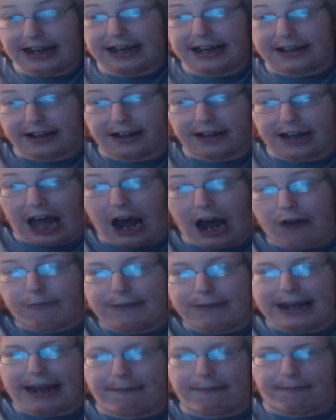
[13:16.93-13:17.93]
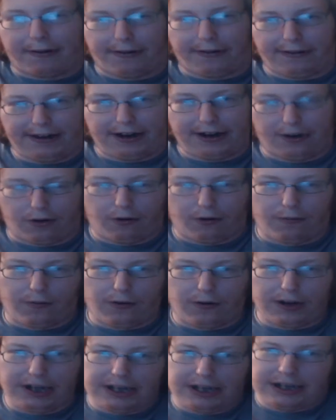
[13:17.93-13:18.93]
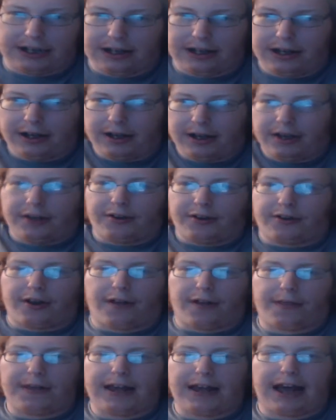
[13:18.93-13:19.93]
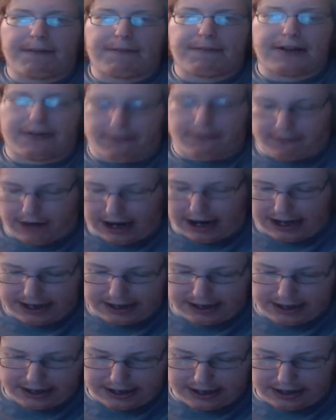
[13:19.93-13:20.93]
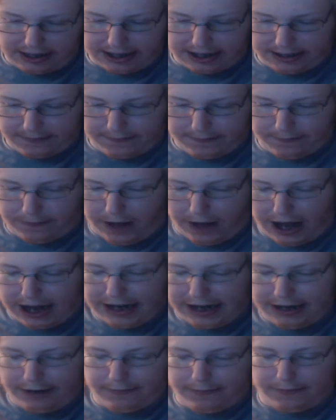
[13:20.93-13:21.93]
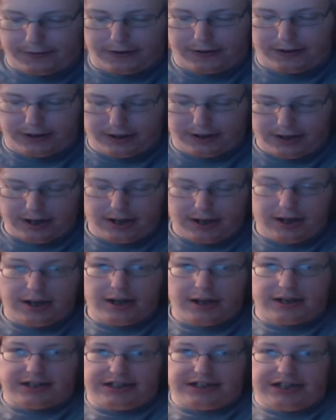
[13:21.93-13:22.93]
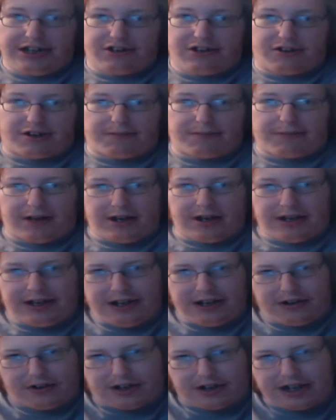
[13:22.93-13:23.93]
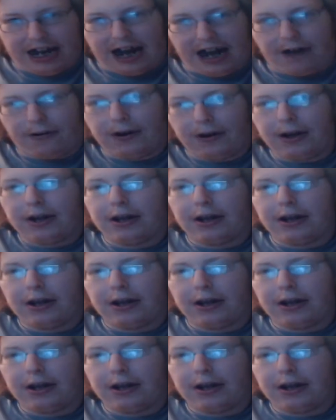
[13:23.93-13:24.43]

It's allowed me a political voice, something I've been trying to find for years upon years now.